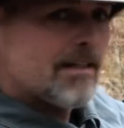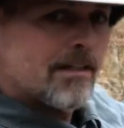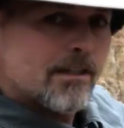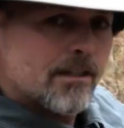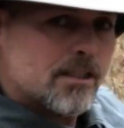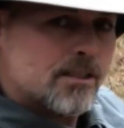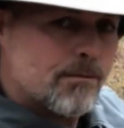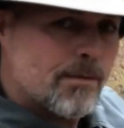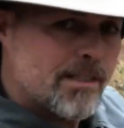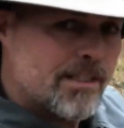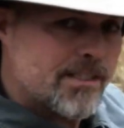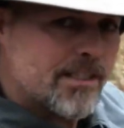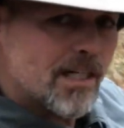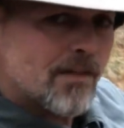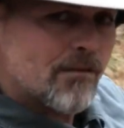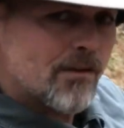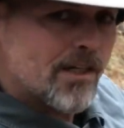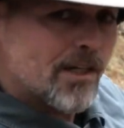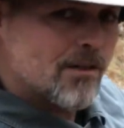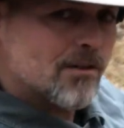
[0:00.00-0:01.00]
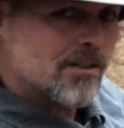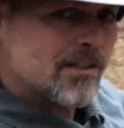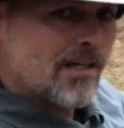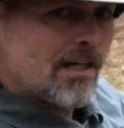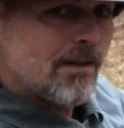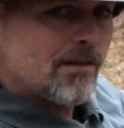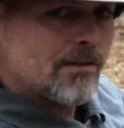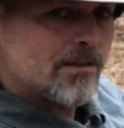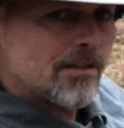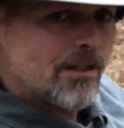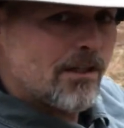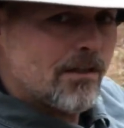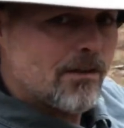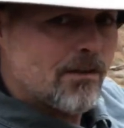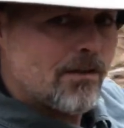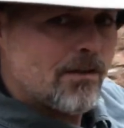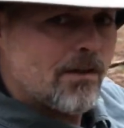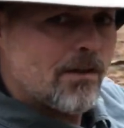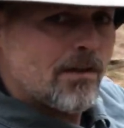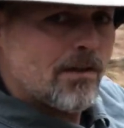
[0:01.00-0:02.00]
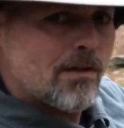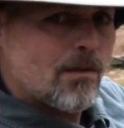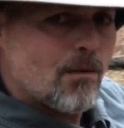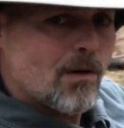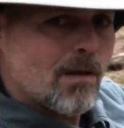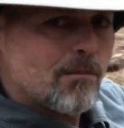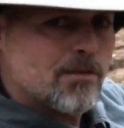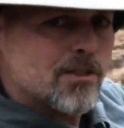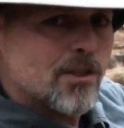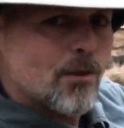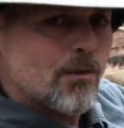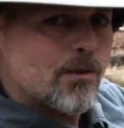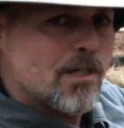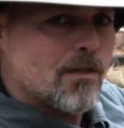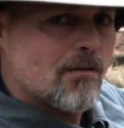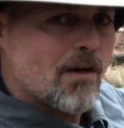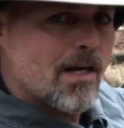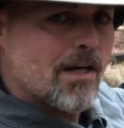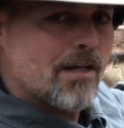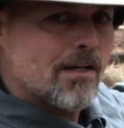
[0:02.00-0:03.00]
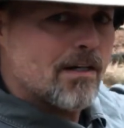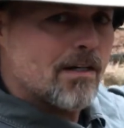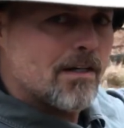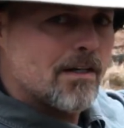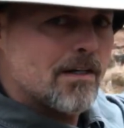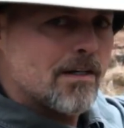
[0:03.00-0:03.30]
this has been several years ago, so what I'm showing you right here,